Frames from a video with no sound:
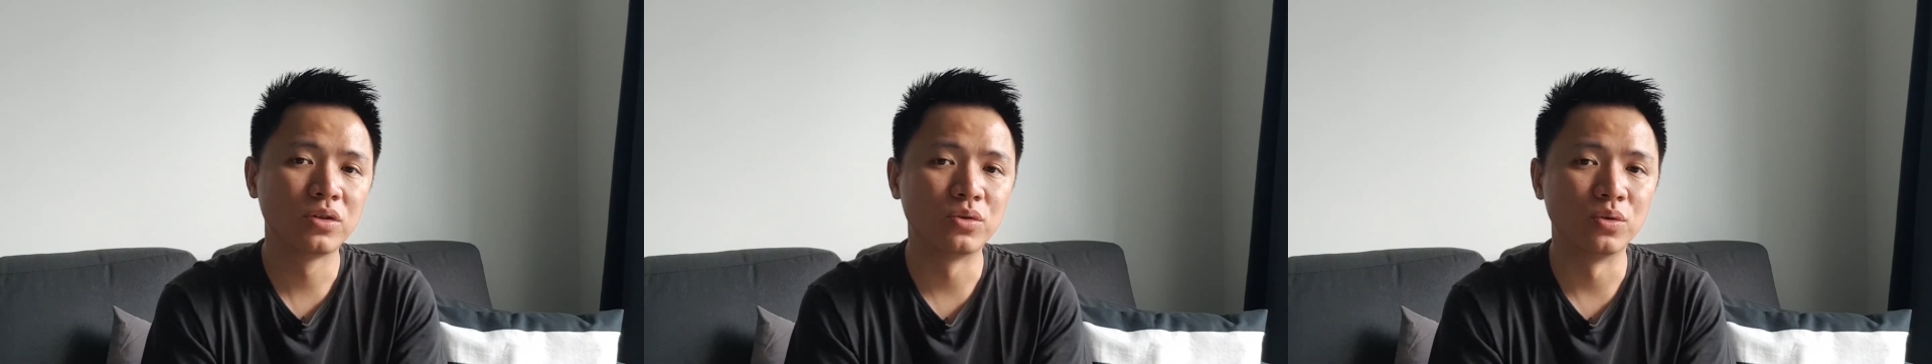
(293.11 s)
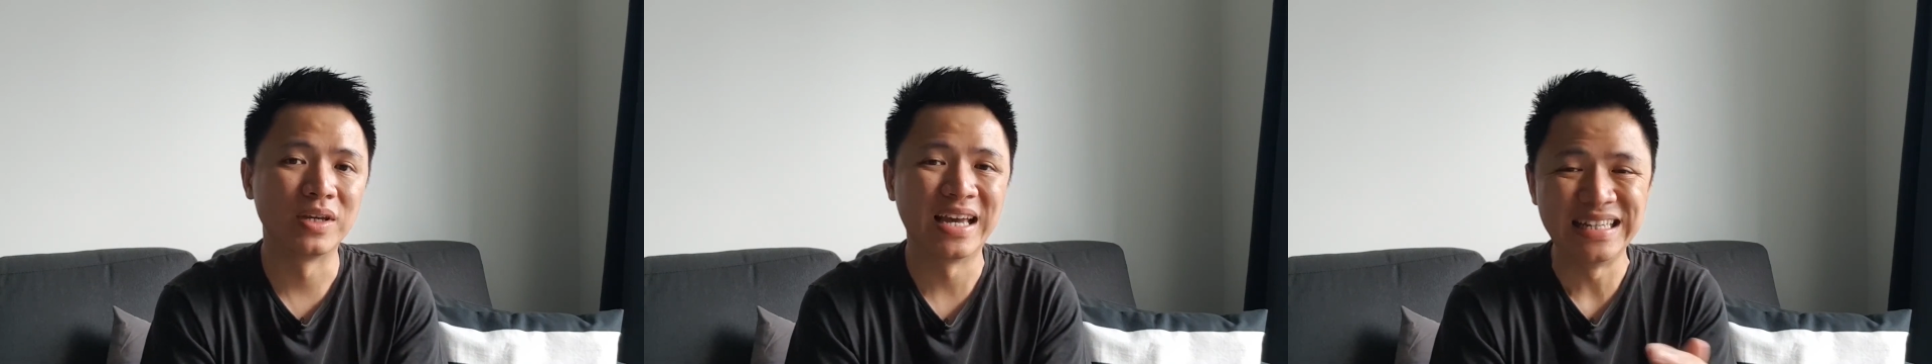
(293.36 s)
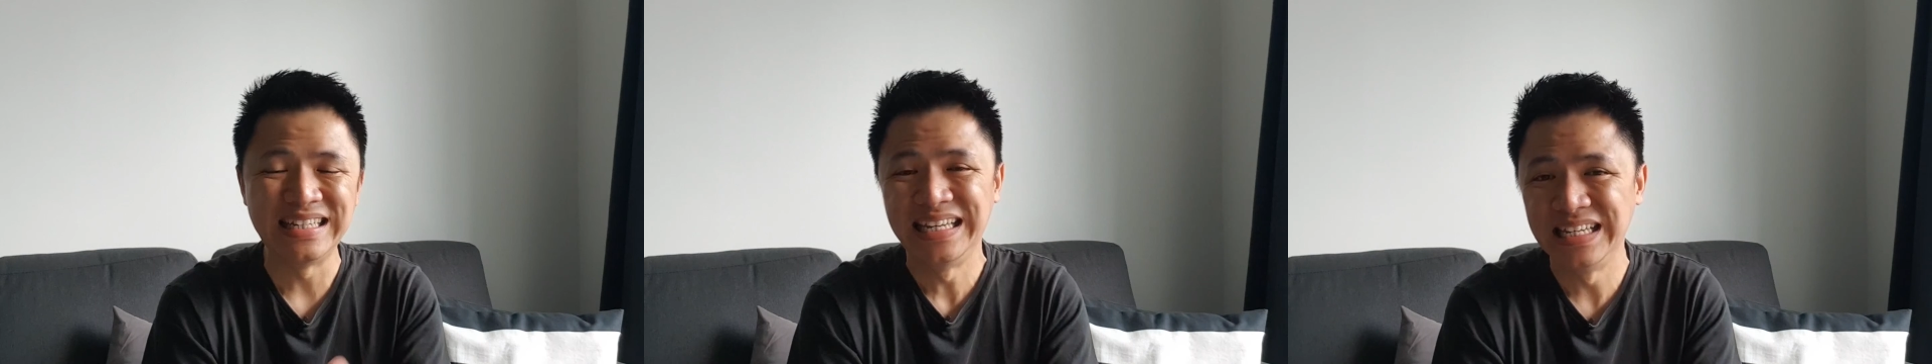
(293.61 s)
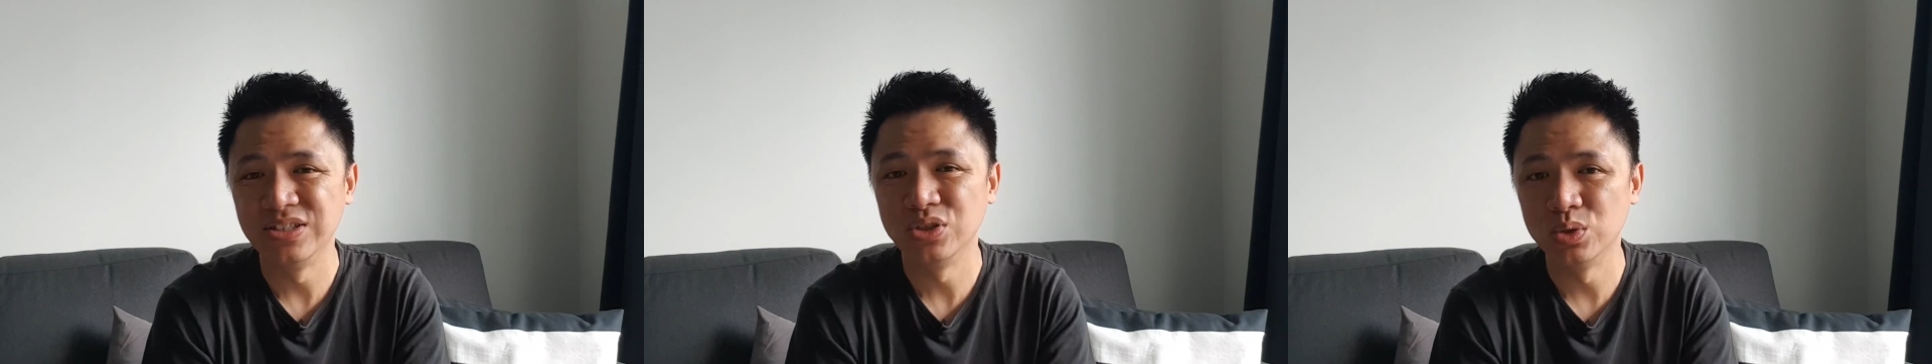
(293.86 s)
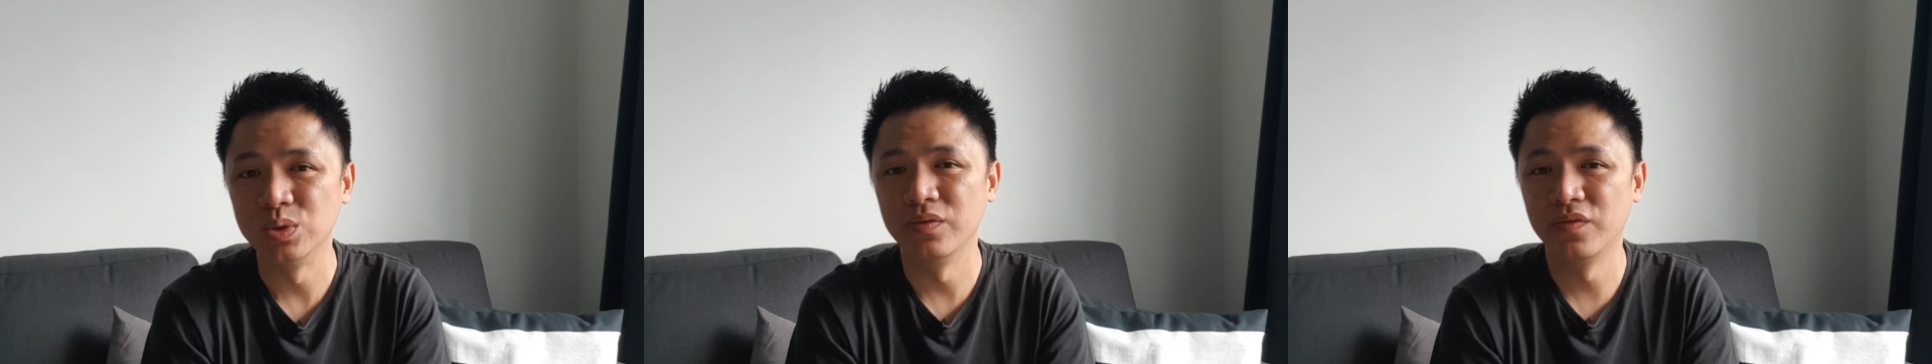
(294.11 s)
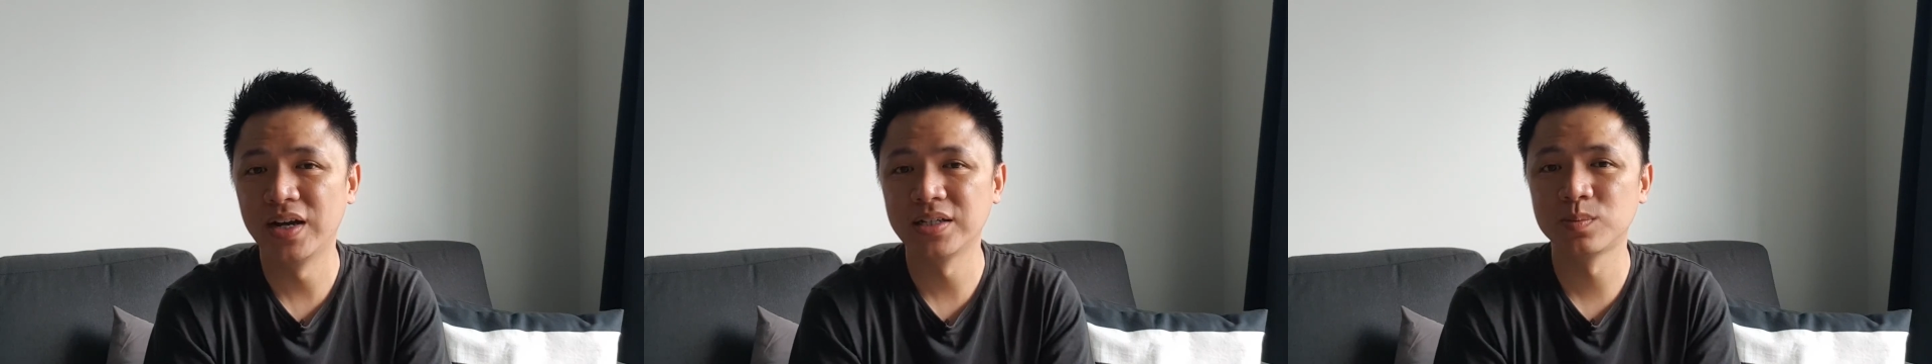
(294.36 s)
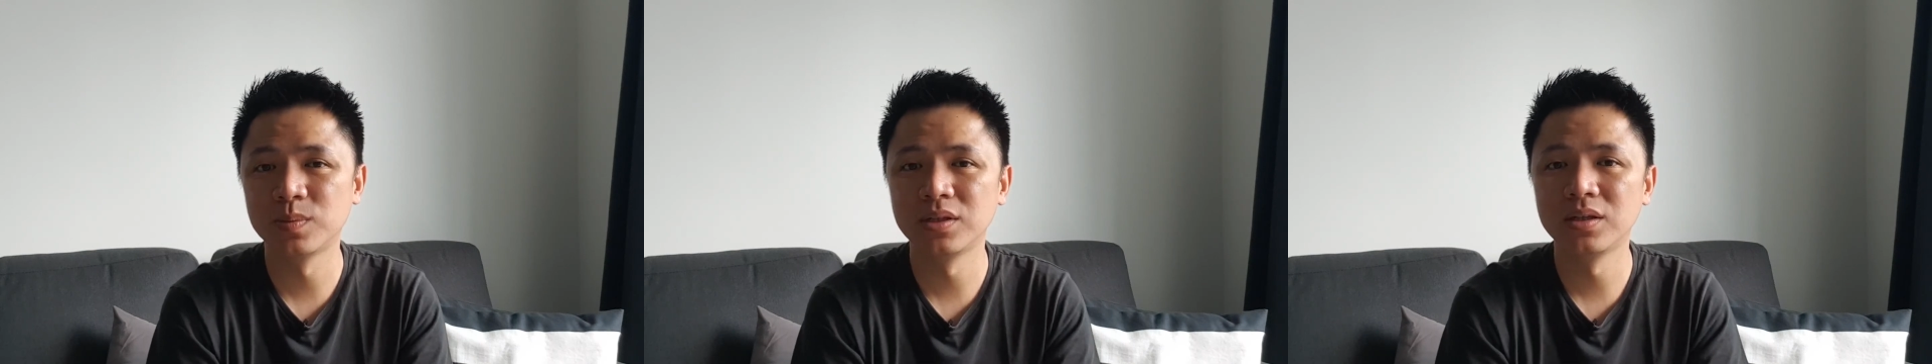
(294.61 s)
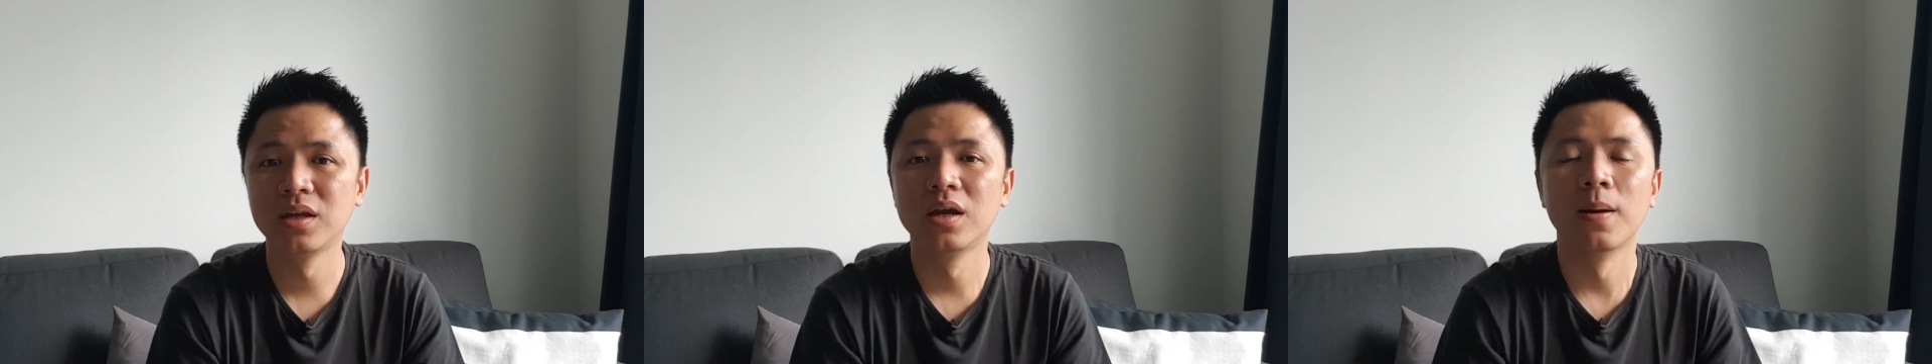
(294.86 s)
to get into
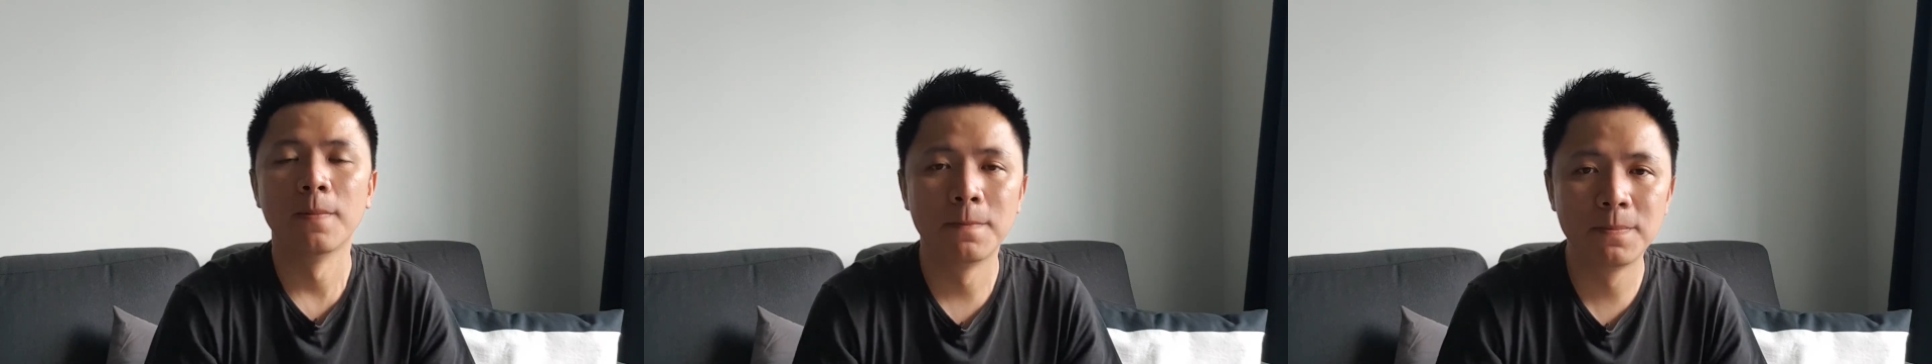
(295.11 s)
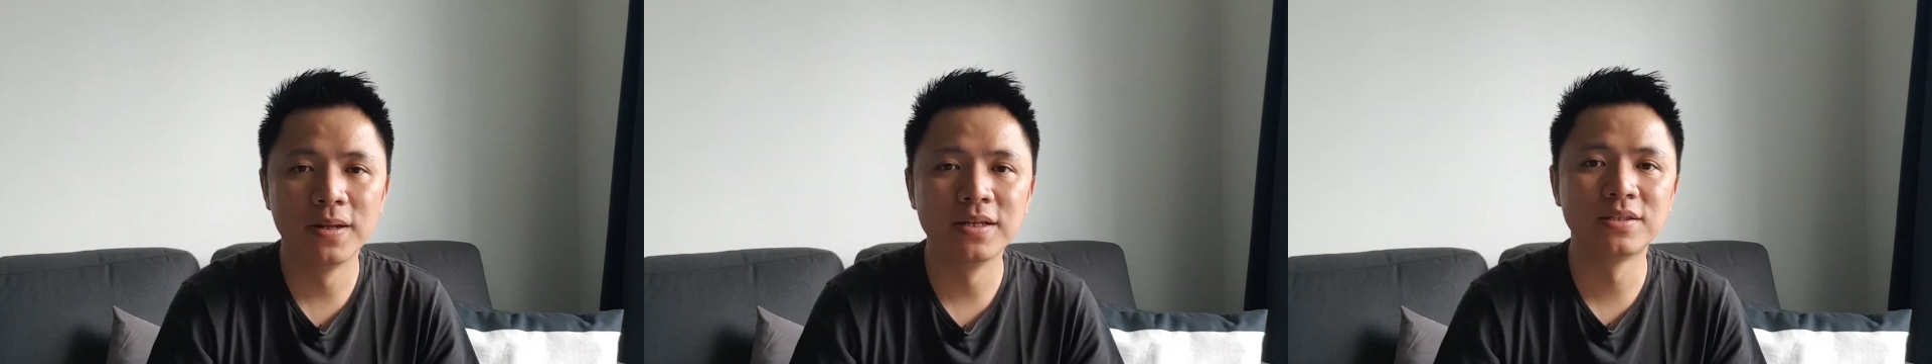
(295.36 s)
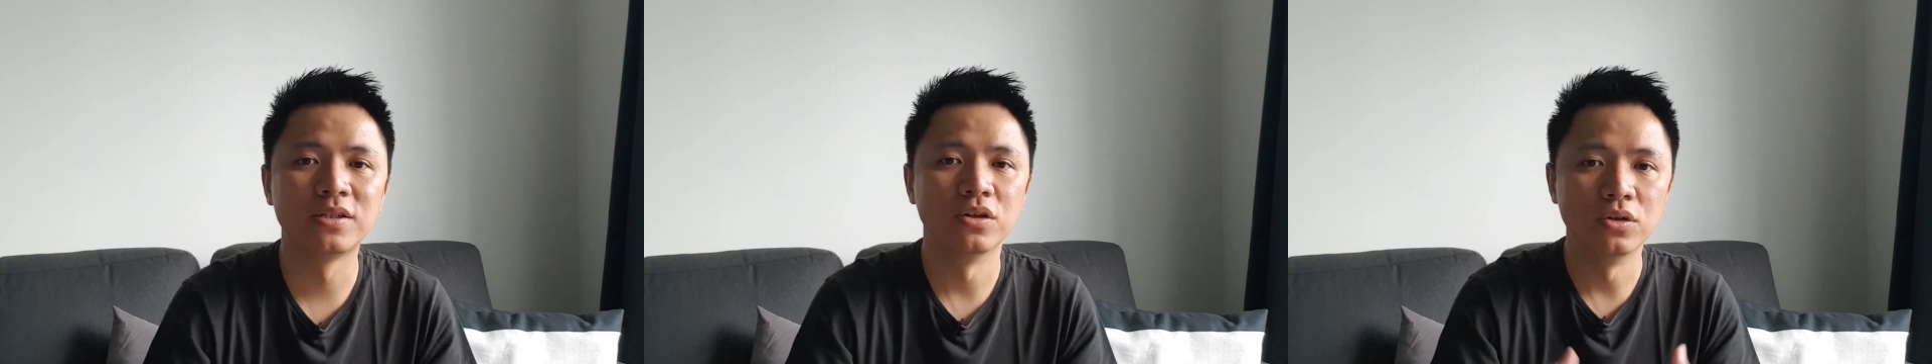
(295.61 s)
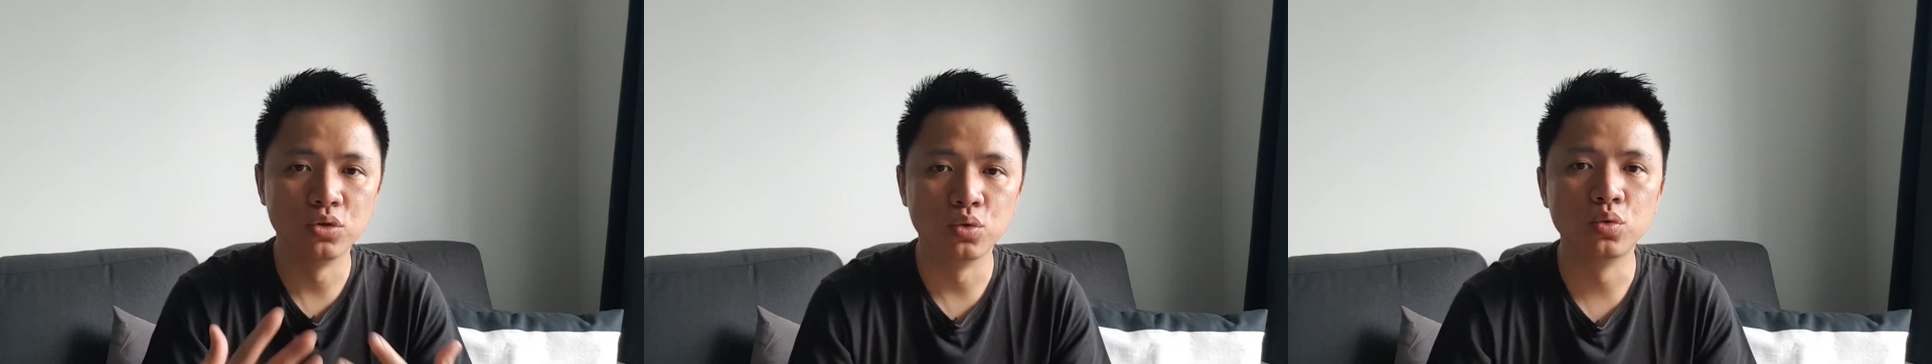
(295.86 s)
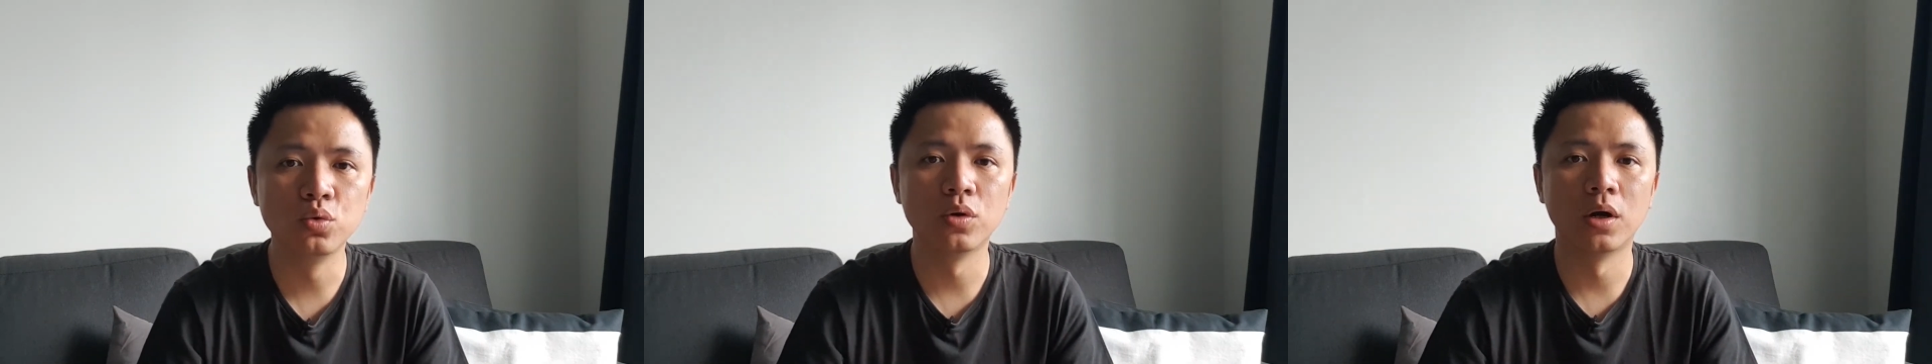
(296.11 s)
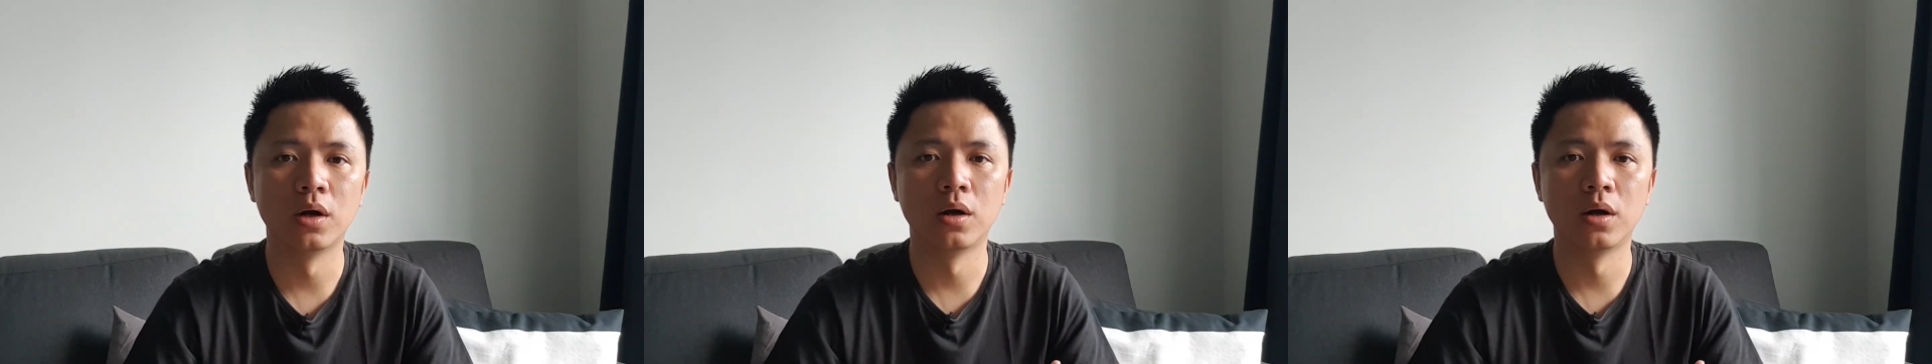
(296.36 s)
investment, please do